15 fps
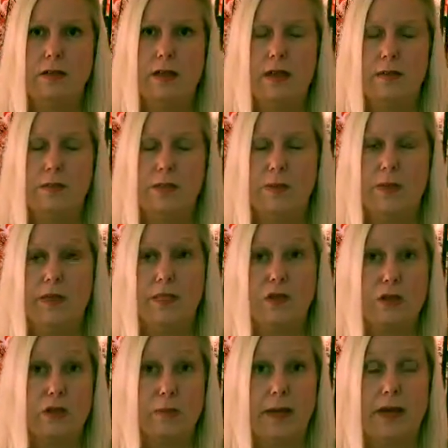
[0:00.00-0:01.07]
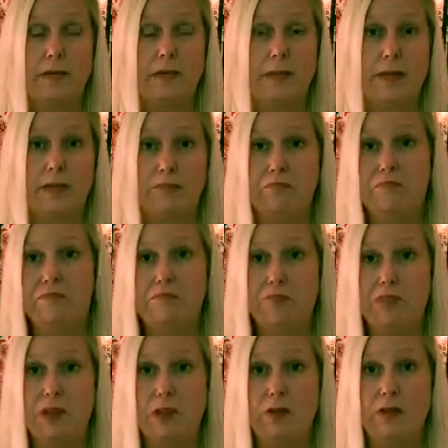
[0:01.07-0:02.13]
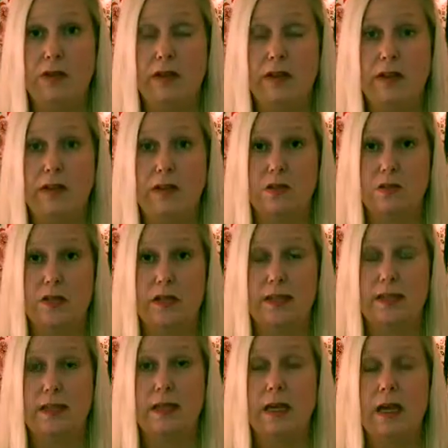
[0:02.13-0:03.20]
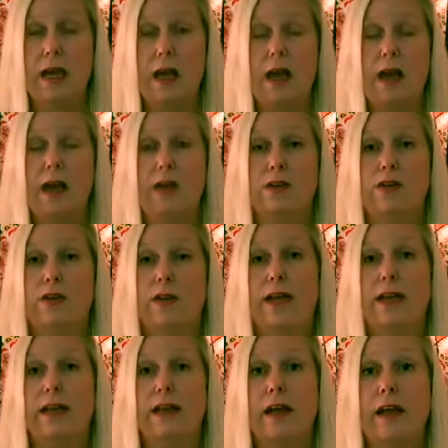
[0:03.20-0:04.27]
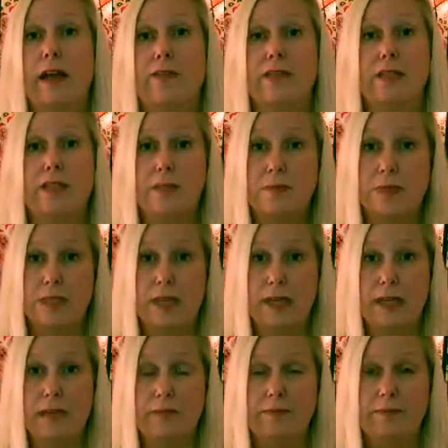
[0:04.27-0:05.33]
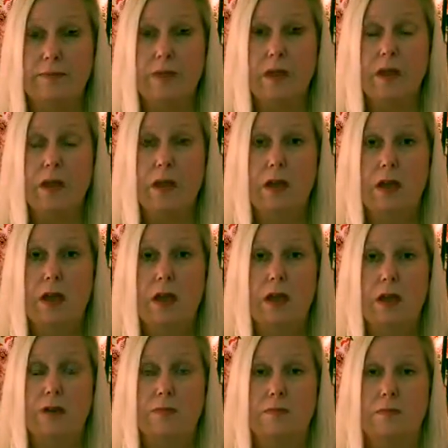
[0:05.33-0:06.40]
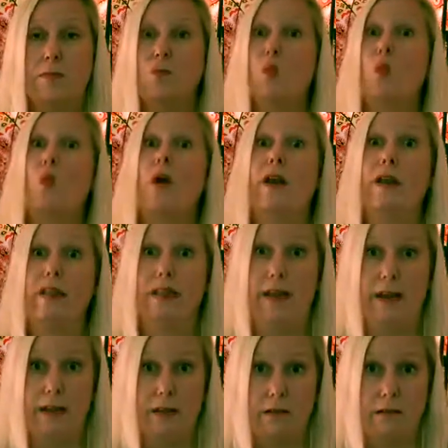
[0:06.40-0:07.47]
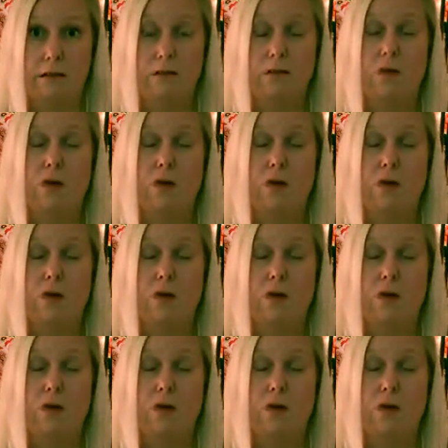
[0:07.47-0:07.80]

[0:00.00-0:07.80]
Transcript: to be concerned about, but you know that it is what it is. I also had to have a sleep study. One thing